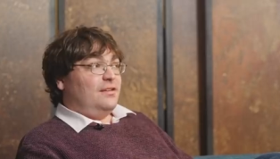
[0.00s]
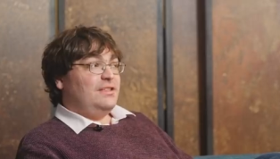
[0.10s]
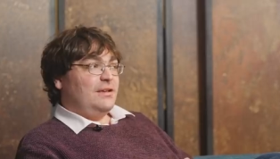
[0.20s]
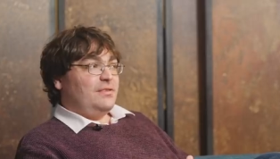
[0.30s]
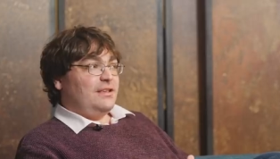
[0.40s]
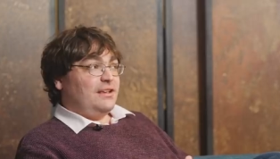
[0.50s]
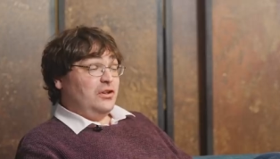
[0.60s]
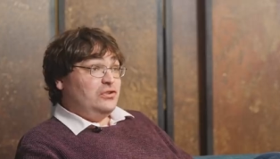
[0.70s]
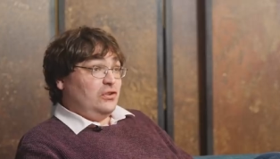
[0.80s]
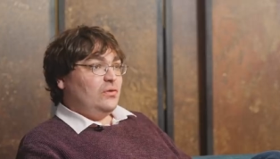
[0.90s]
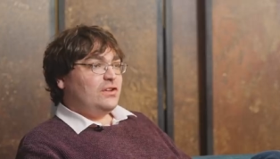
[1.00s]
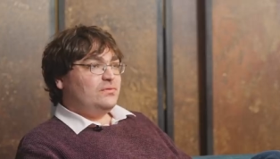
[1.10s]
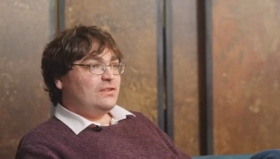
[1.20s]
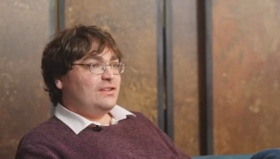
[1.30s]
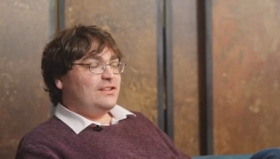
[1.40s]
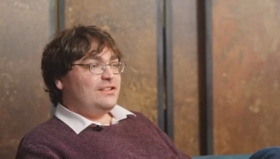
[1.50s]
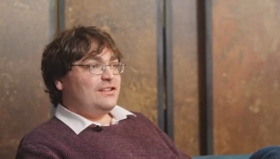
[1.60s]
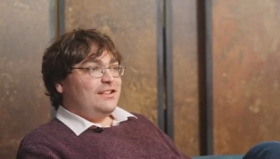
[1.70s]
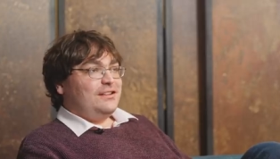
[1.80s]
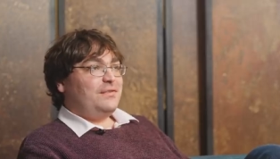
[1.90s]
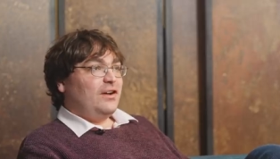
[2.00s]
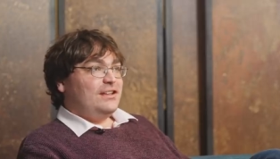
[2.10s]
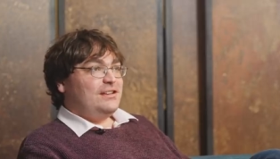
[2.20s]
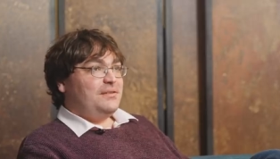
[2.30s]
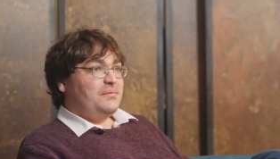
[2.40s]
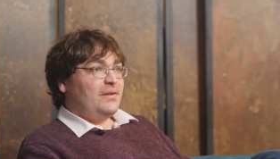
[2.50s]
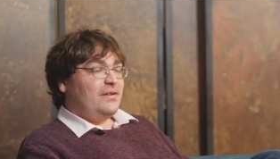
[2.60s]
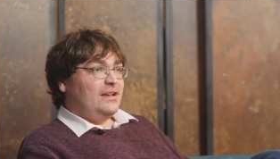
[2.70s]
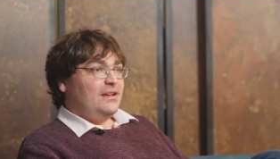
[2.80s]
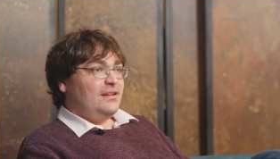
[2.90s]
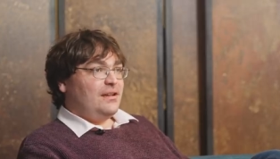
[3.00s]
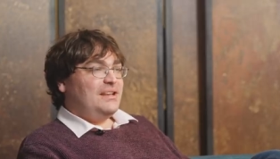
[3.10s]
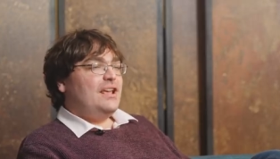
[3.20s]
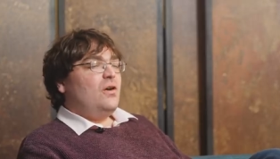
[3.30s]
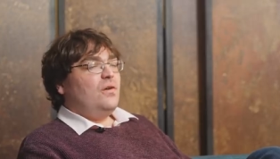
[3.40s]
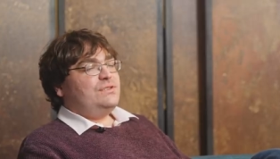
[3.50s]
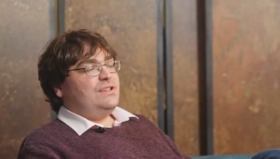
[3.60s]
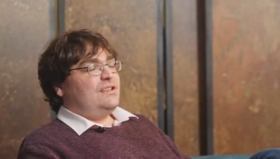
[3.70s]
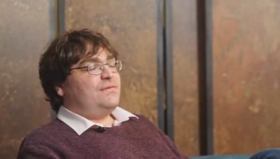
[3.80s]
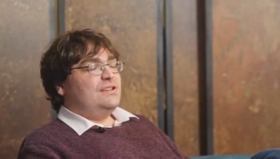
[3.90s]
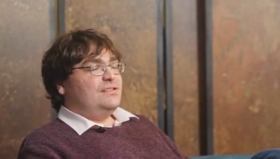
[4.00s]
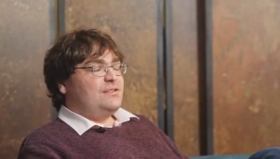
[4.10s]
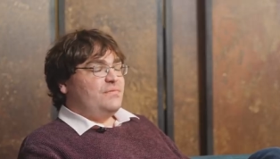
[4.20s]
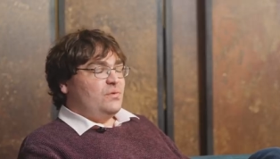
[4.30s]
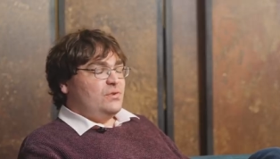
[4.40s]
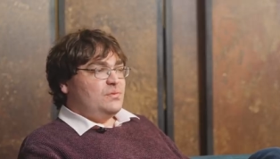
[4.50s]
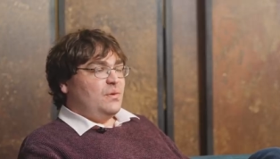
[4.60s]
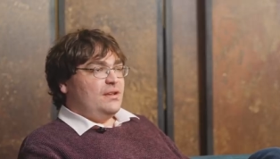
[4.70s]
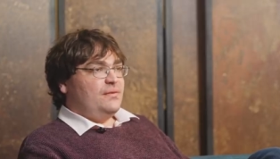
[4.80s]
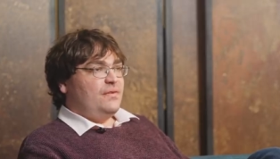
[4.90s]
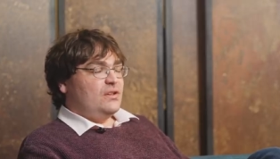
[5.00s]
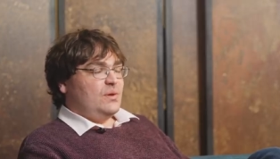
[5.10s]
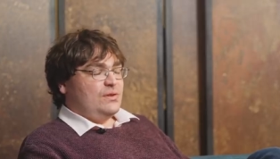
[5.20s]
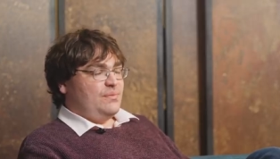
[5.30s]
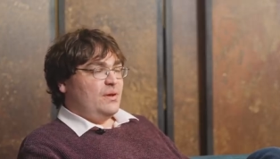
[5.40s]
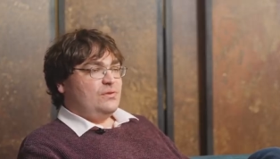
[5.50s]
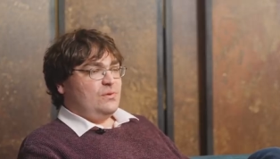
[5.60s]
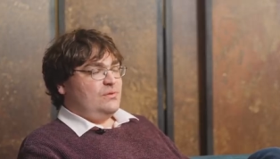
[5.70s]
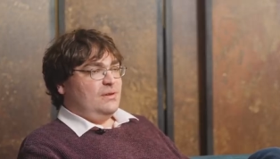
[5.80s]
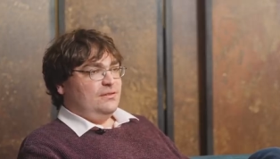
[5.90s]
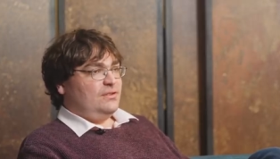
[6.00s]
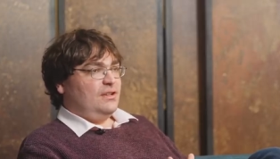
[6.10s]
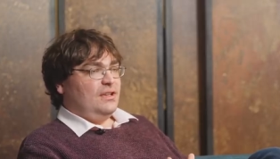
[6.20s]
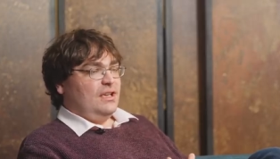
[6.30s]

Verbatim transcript: think they could do. I don't think that they'd find it very. I mean, obviously everything is influenced by first past the post, which means that